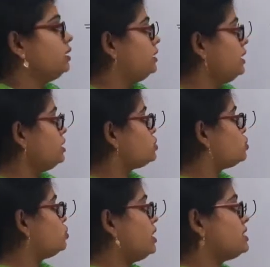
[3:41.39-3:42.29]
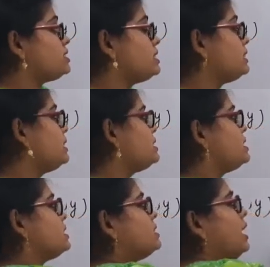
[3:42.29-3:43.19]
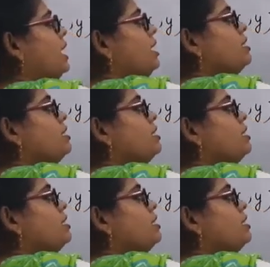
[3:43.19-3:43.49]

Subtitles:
Dear students, this is the